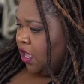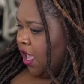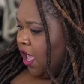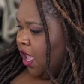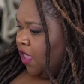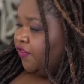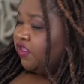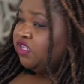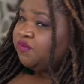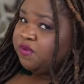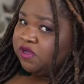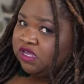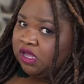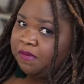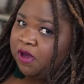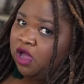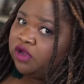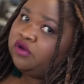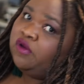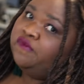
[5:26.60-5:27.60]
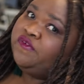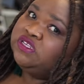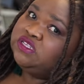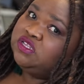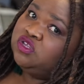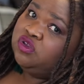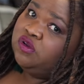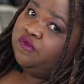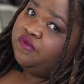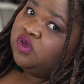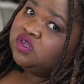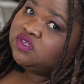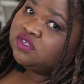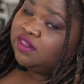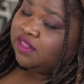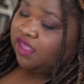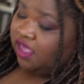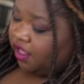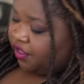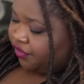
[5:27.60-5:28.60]
They speak about, obviously,
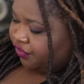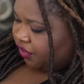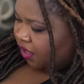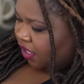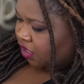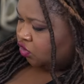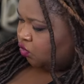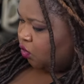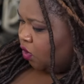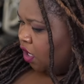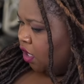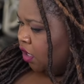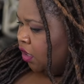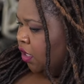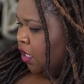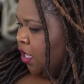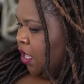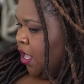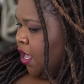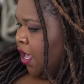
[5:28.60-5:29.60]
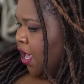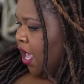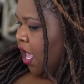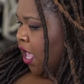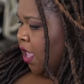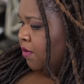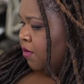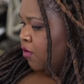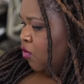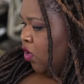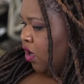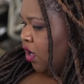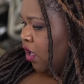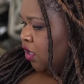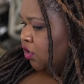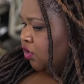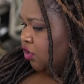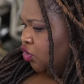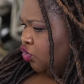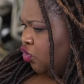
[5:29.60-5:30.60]
universal health as well. What
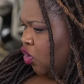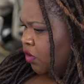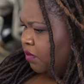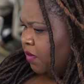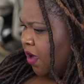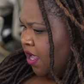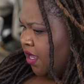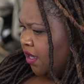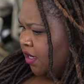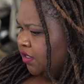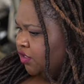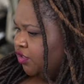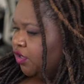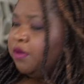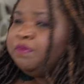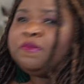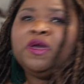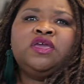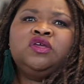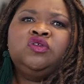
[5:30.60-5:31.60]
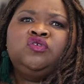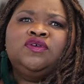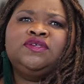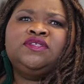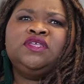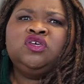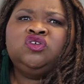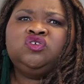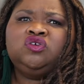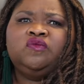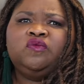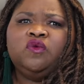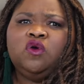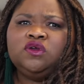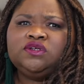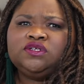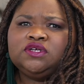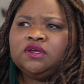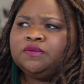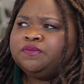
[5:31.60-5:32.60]
else? It caught my interest, the issue of
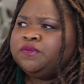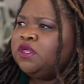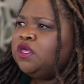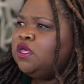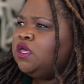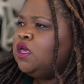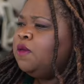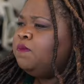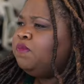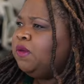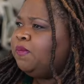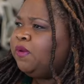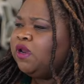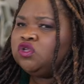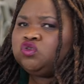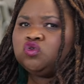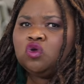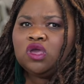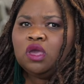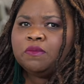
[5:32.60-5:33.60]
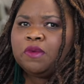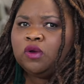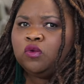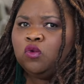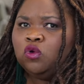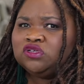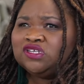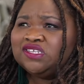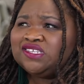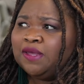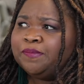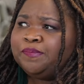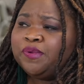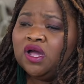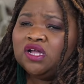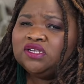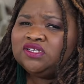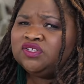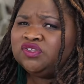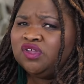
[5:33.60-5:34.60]
water. People are talking about water. Some
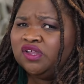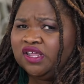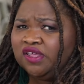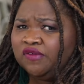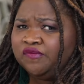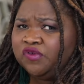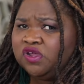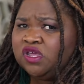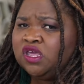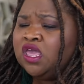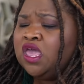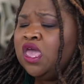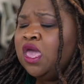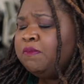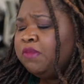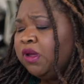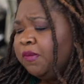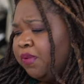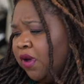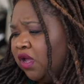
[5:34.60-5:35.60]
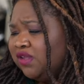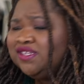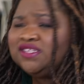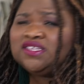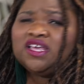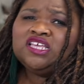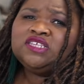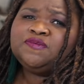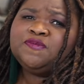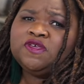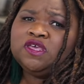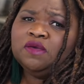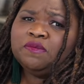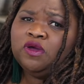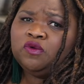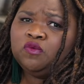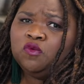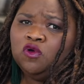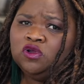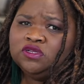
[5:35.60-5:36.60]
parties, not every, but parties are speaking
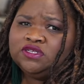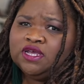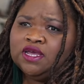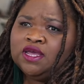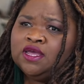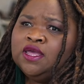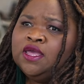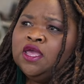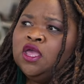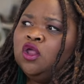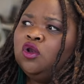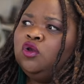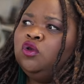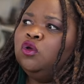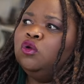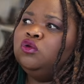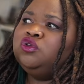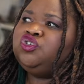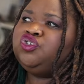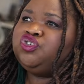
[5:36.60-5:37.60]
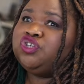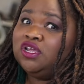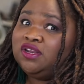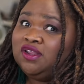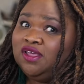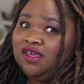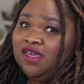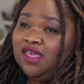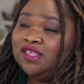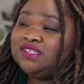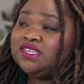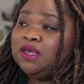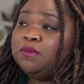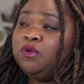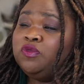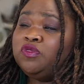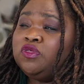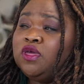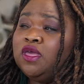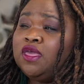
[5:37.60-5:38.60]
about water. Load shedding, and some
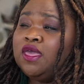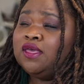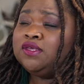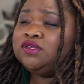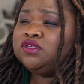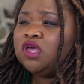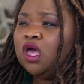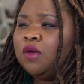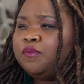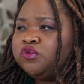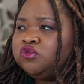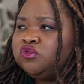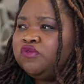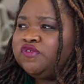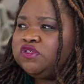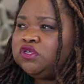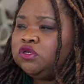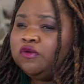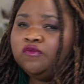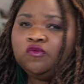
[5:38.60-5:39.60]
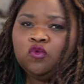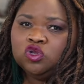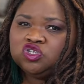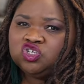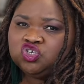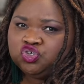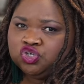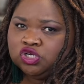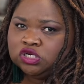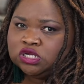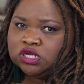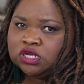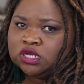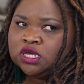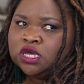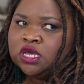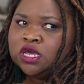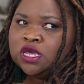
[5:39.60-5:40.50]
of the examples we've seen of water shedding,